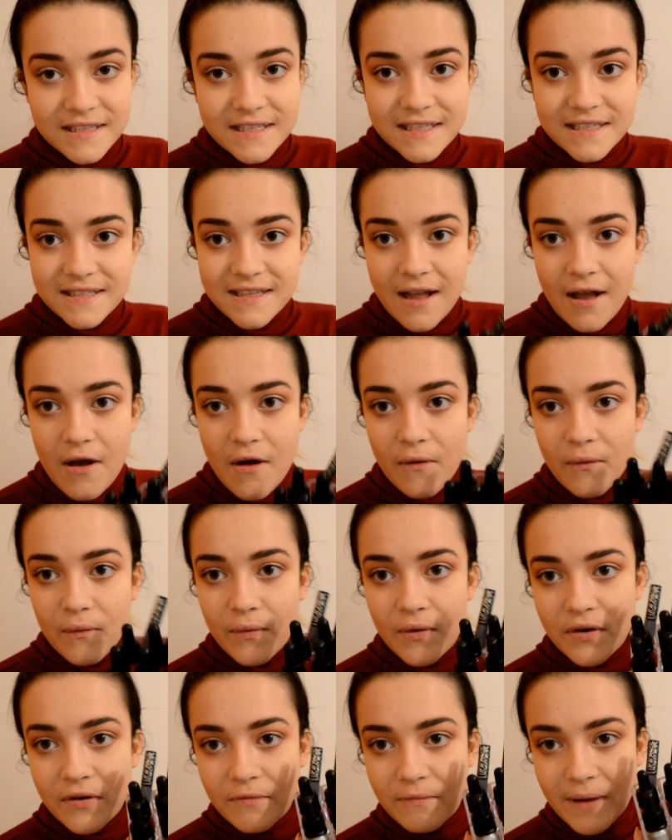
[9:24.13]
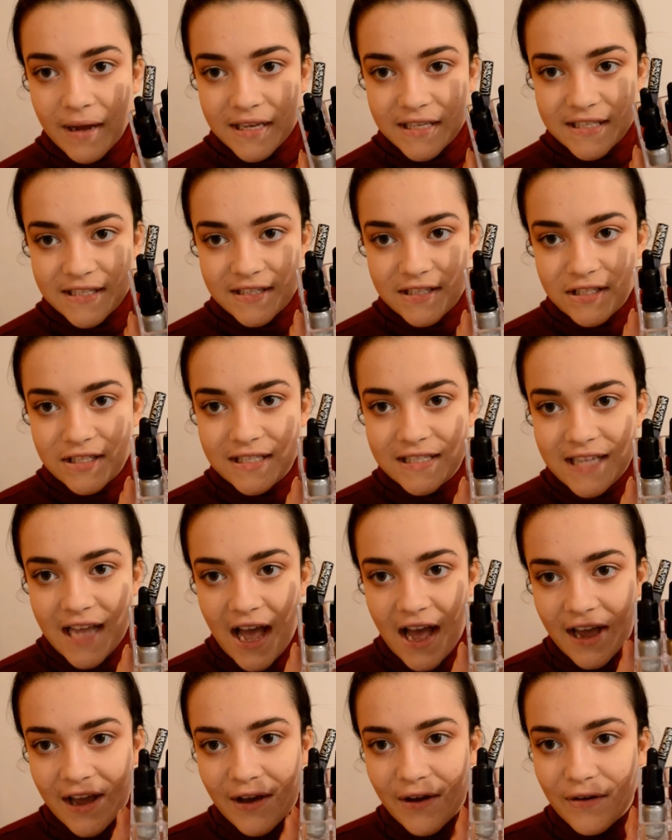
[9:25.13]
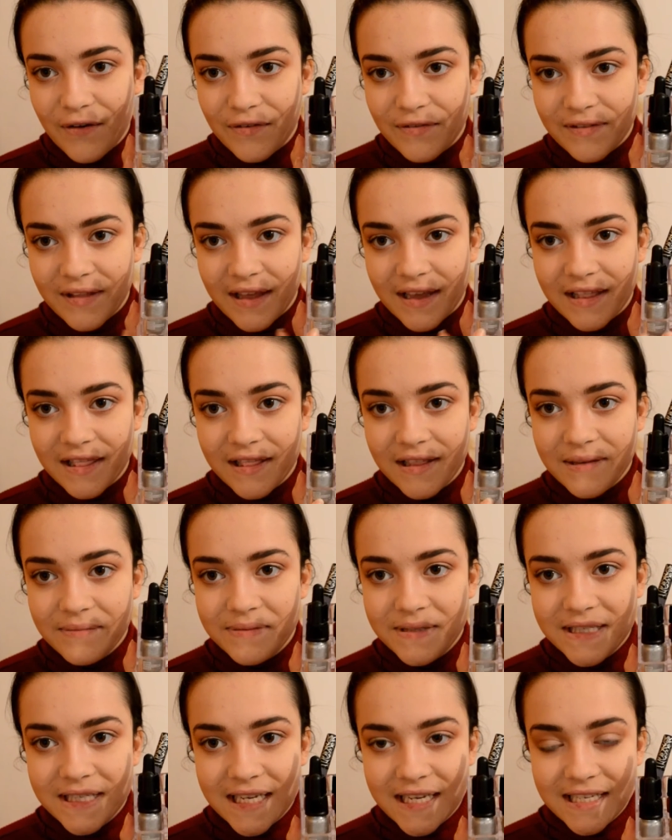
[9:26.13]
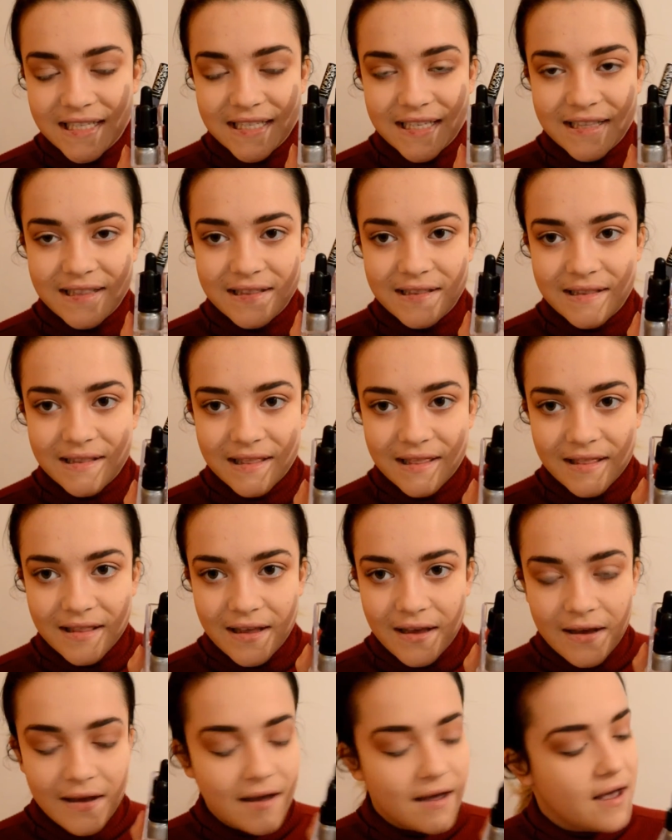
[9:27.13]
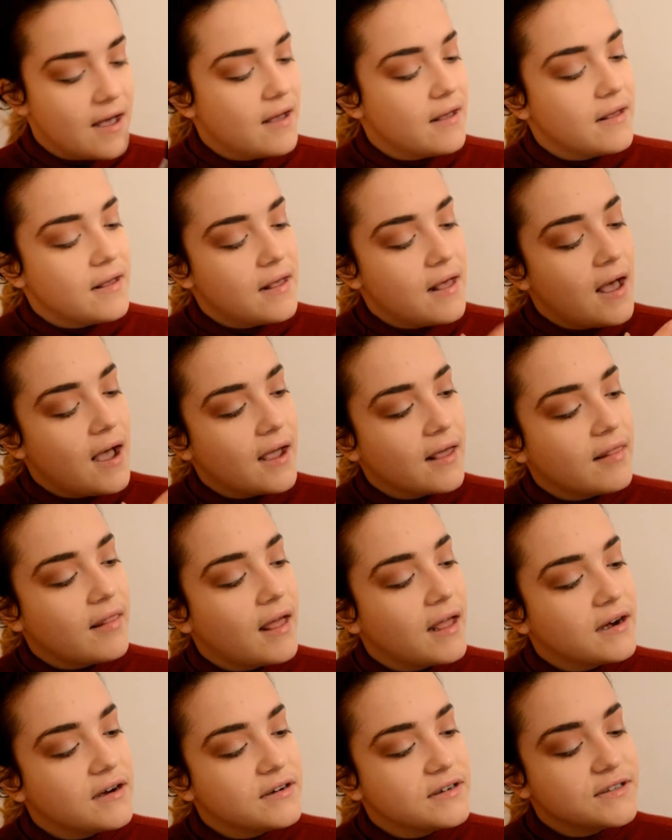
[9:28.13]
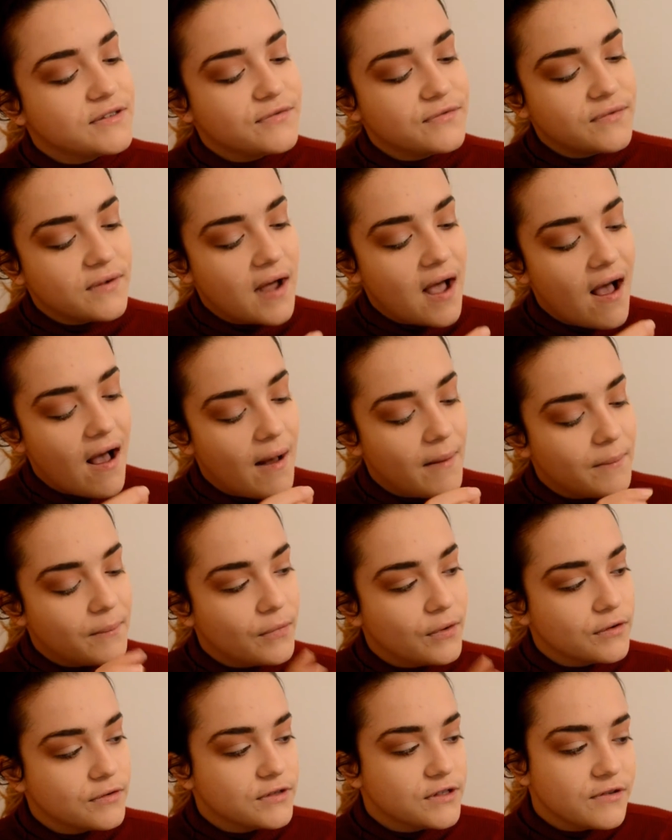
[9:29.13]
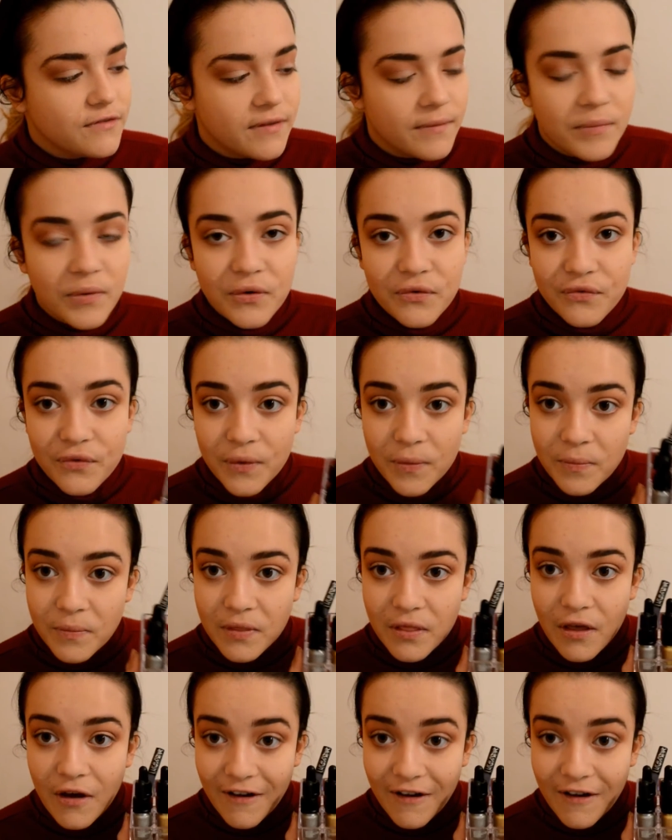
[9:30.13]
This is now one of my stack of like lipsticks and eyeliners. Most of them are from